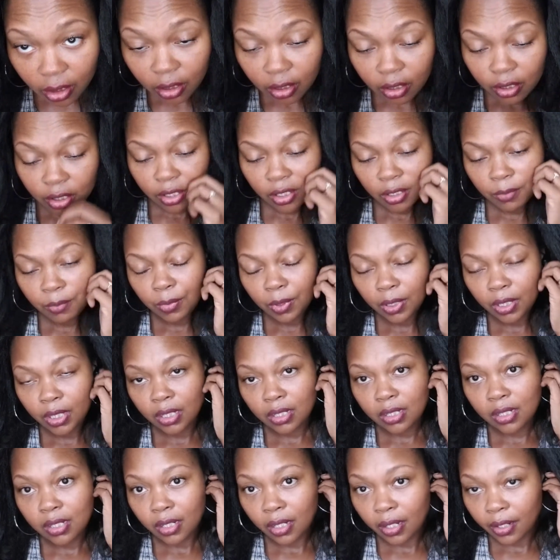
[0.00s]
She
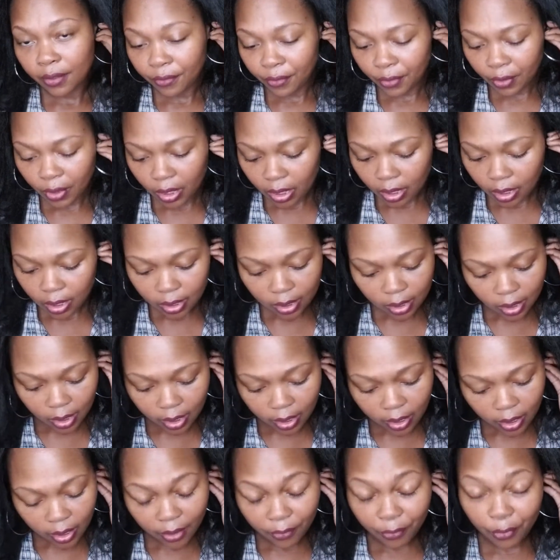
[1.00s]
blends
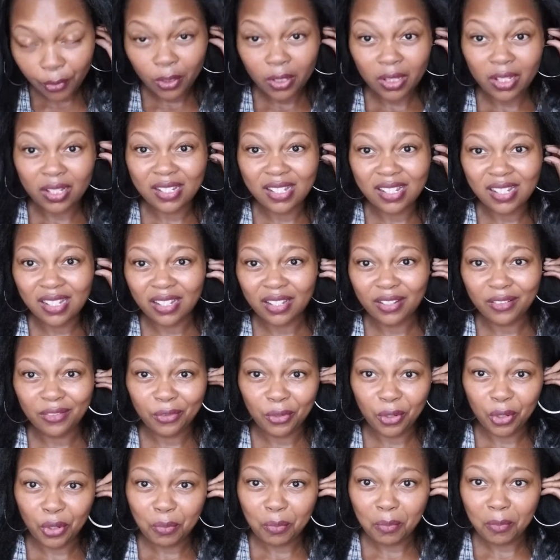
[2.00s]
effortlessly
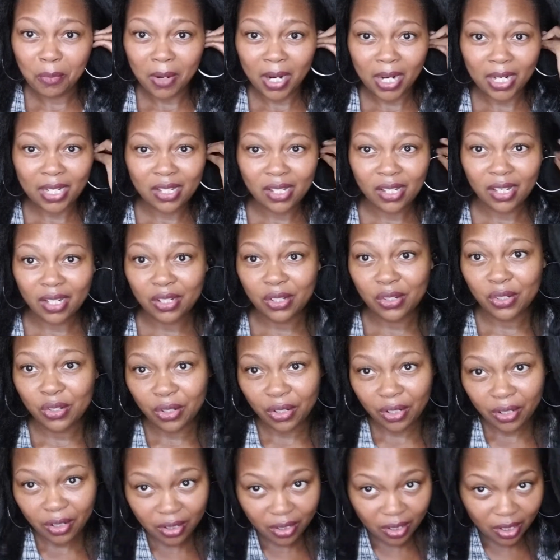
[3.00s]
for my
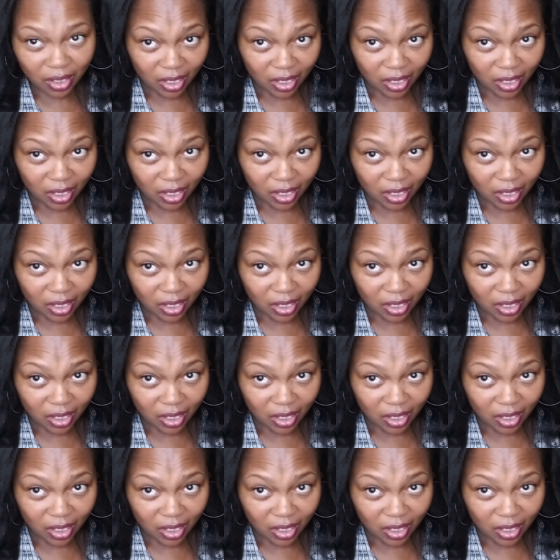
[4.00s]
texture.